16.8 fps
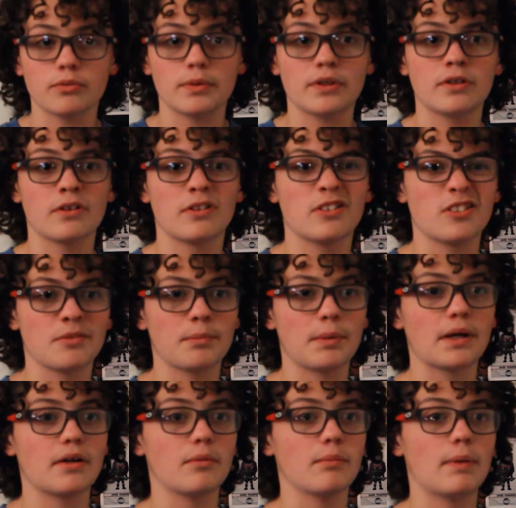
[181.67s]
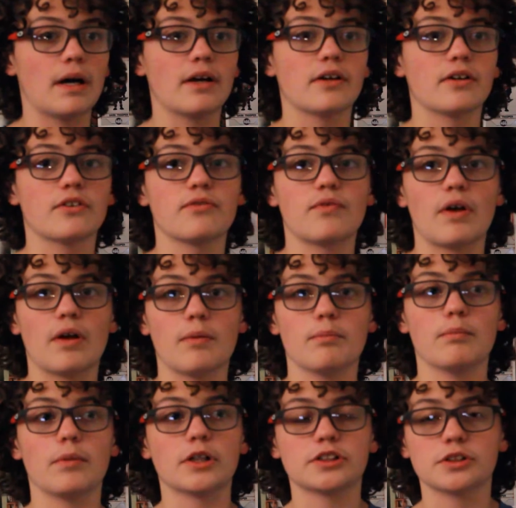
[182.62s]
return to Michael Myers felt
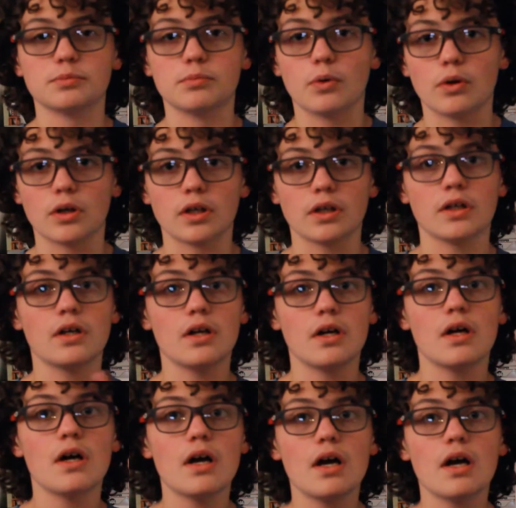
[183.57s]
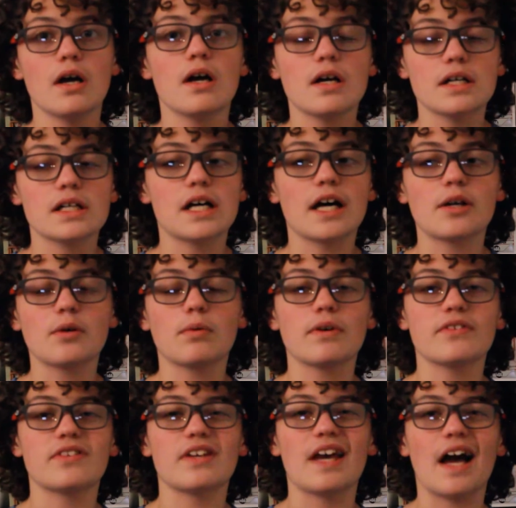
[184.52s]
much more, I don't
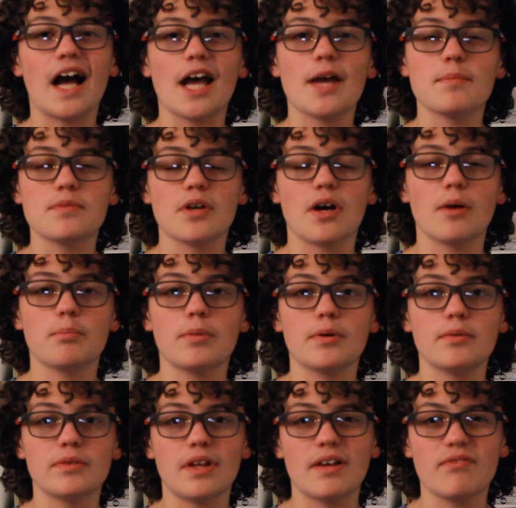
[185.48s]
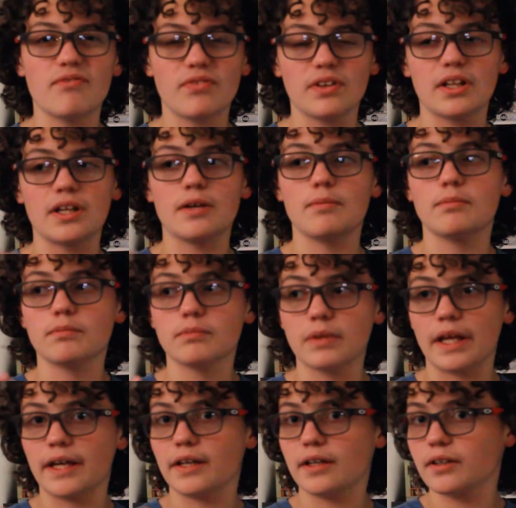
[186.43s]
want to say hyped up, but definitely,
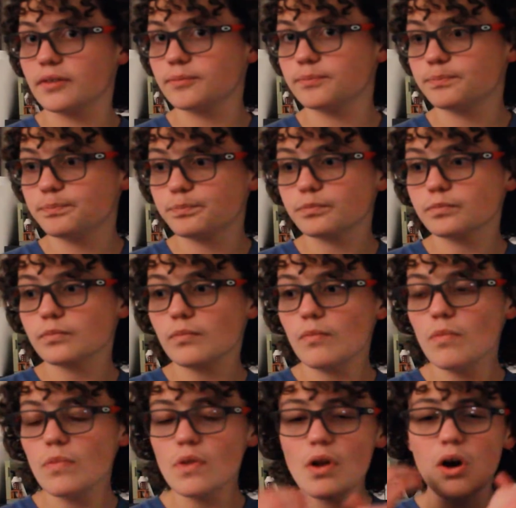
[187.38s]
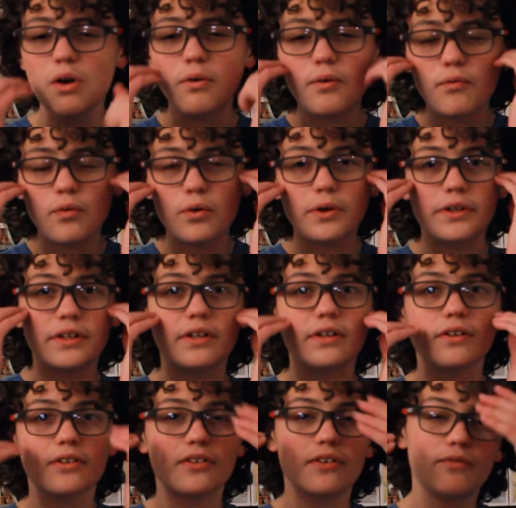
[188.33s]
over 40
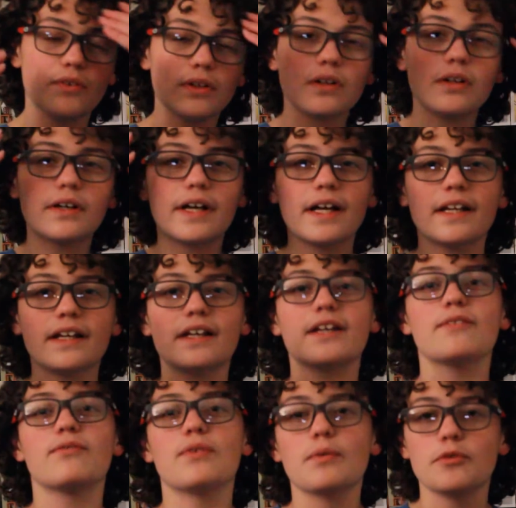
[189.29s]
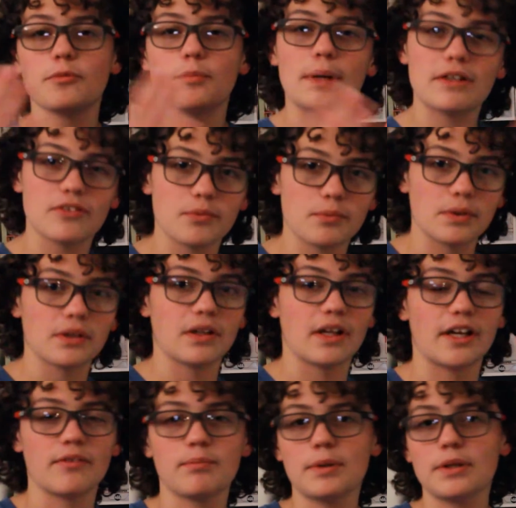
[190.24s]
years, if you look at it, if it was based in real
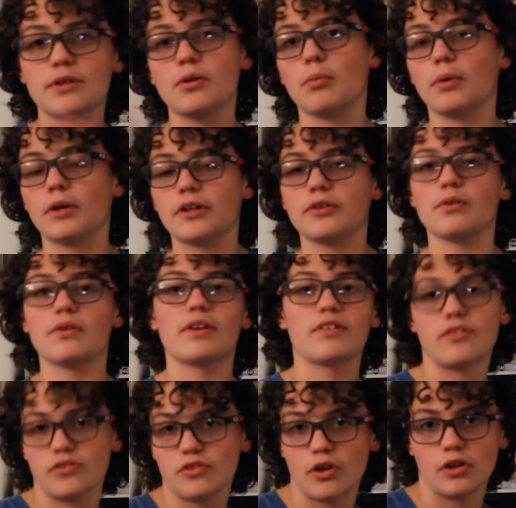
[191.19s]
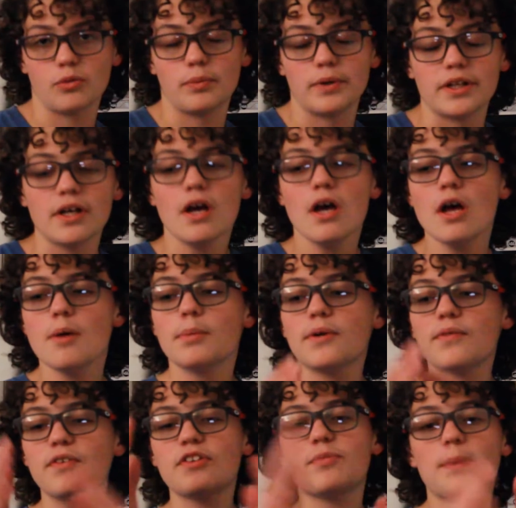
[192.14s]
life, but you don't want to do this, it's Halloween,
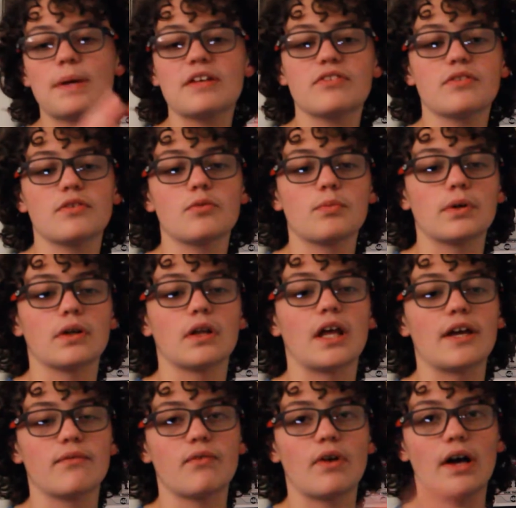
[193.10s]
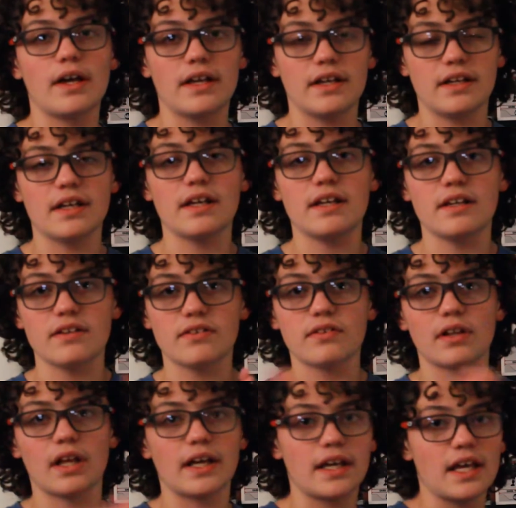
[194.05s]
but if it's based in real life, it
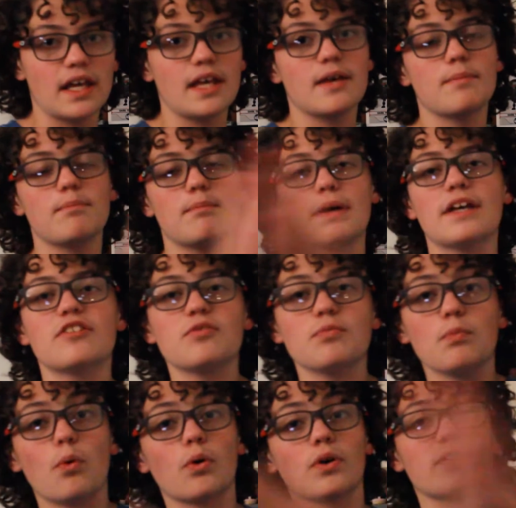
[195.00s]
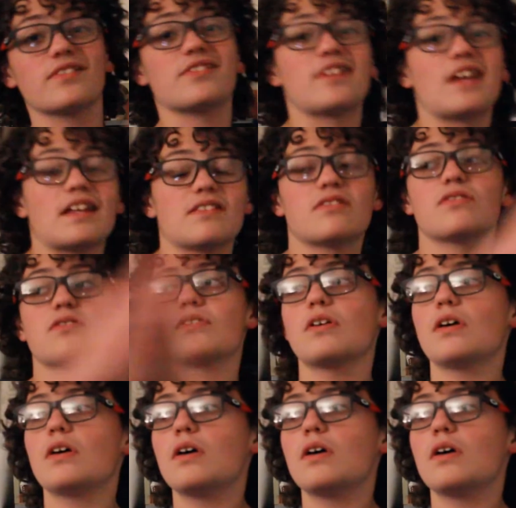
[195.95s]
is, it makes more sense.